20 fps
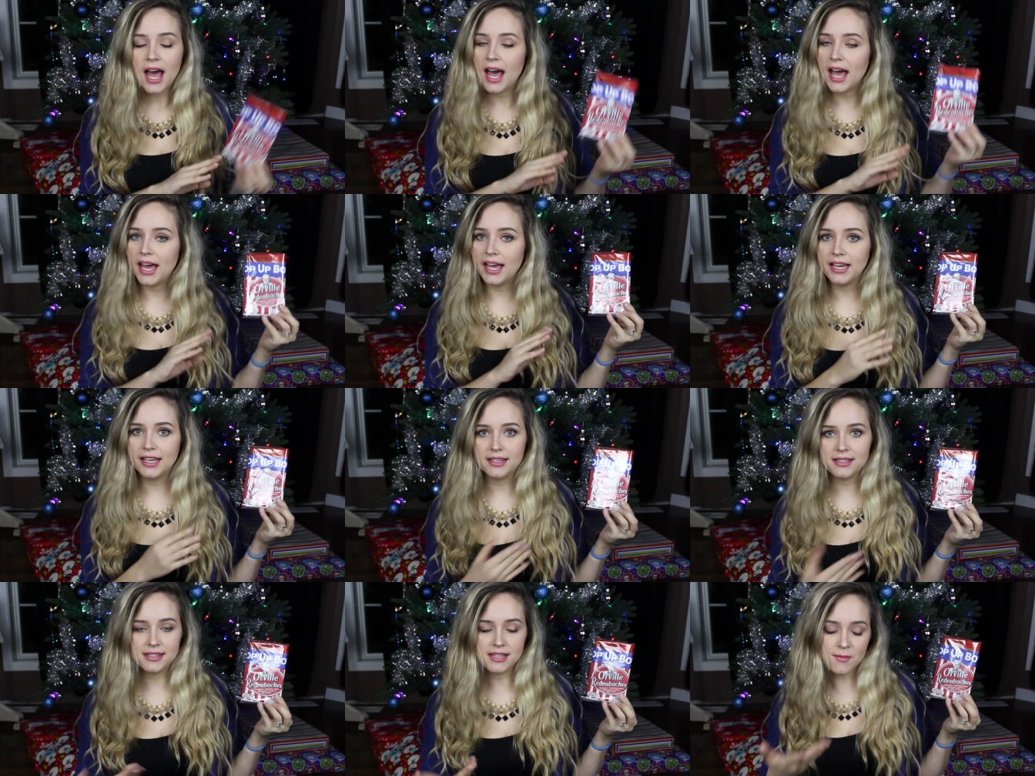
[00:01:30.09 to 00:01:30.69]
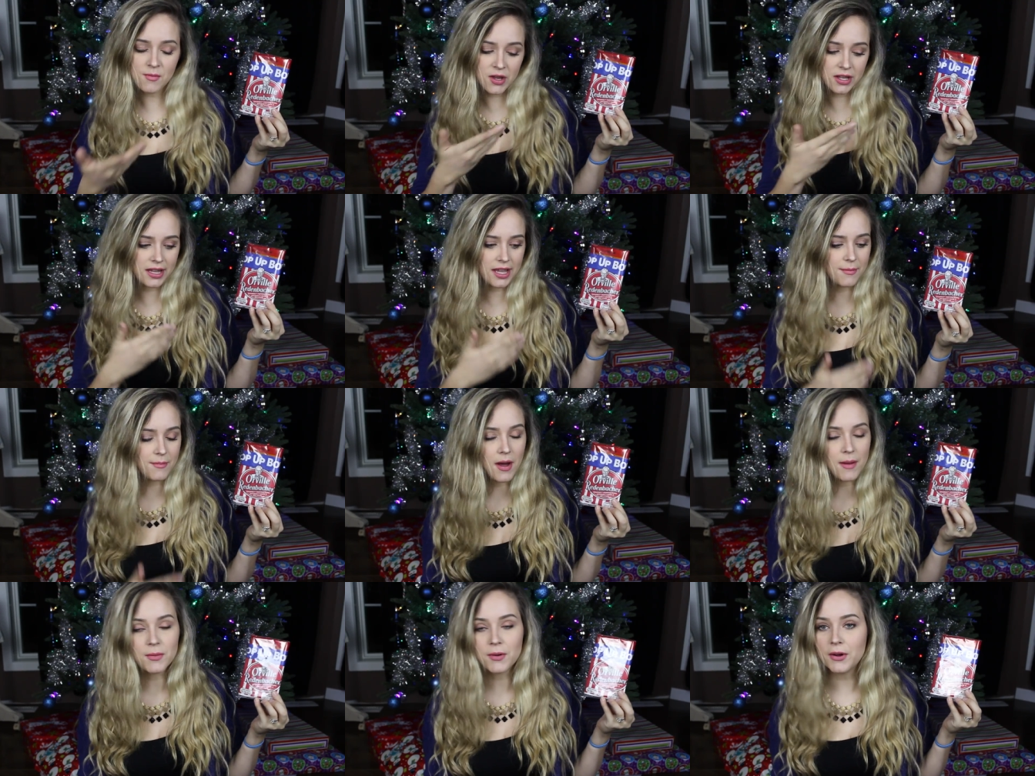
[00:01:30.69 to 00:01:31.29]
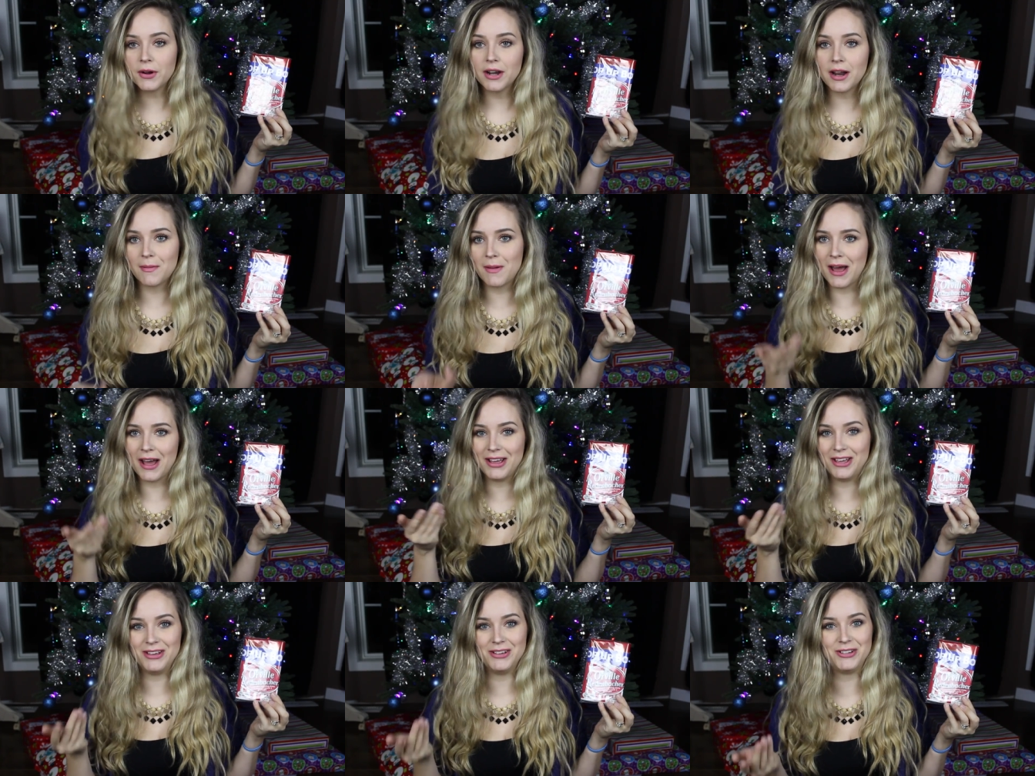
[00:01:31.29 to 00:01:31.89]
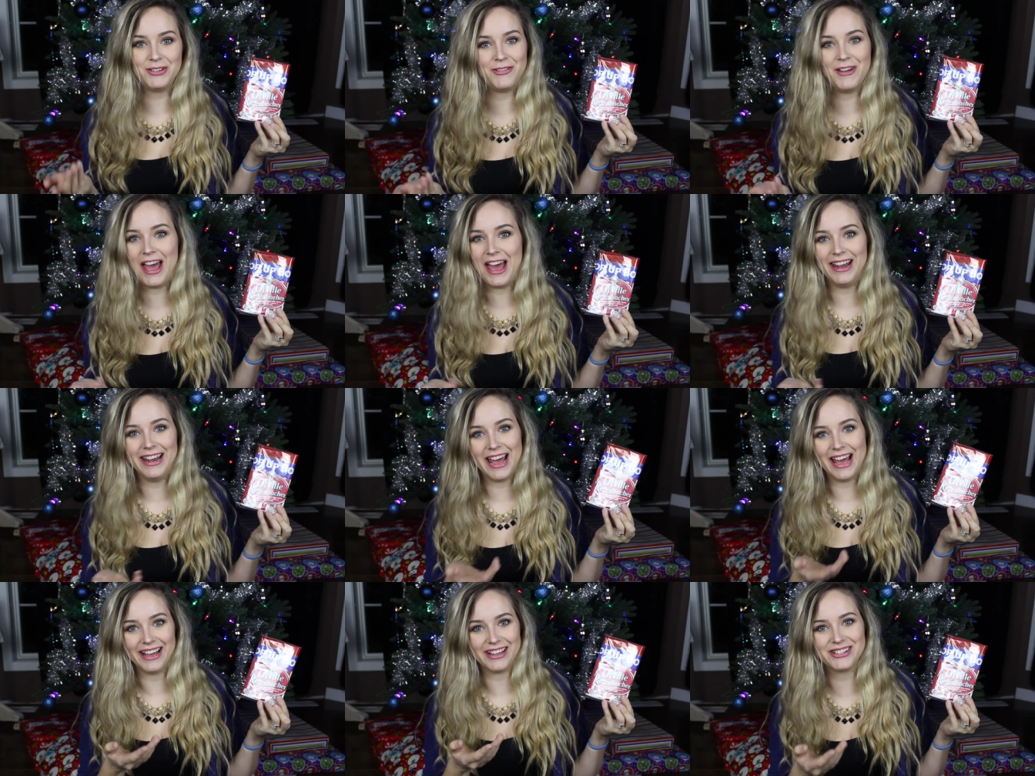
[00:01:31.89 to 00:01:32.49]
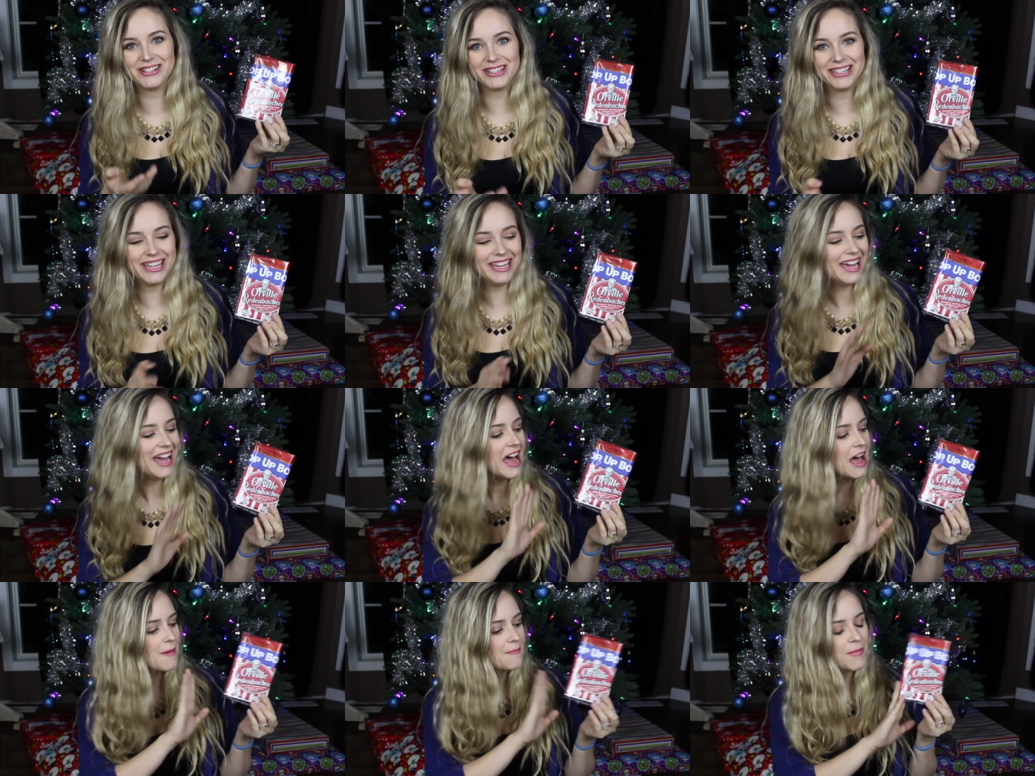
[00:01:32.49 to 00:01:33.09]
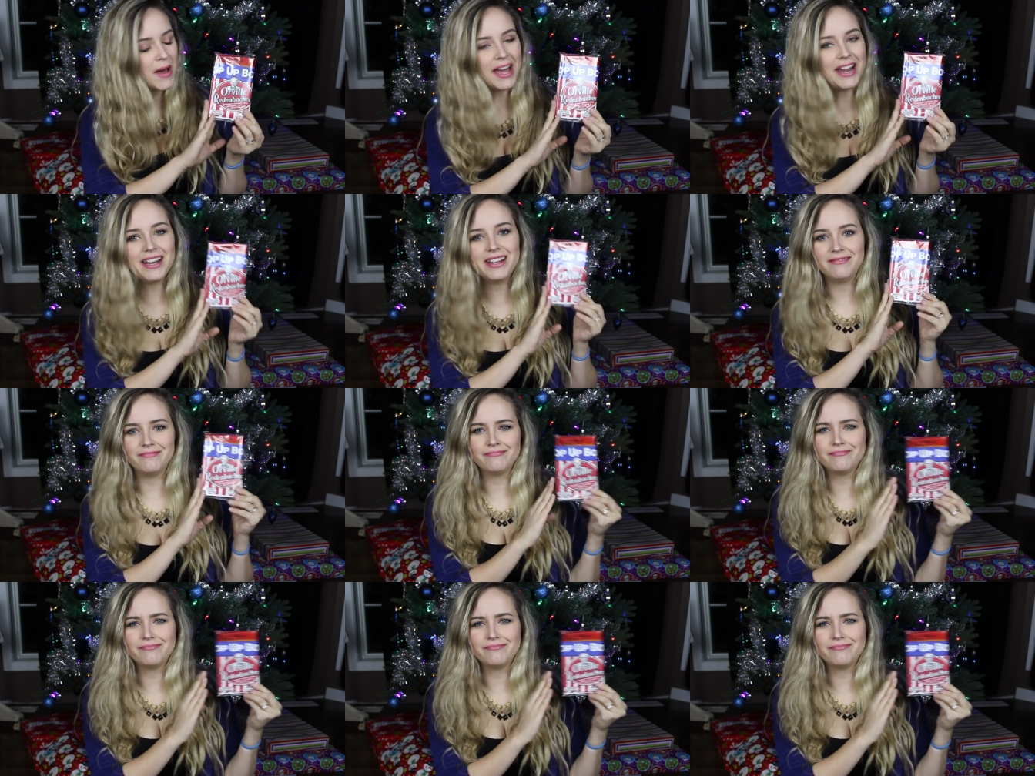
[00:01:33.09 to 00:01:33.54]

I somewhat like popcorn, I'm not a huge fan actually, but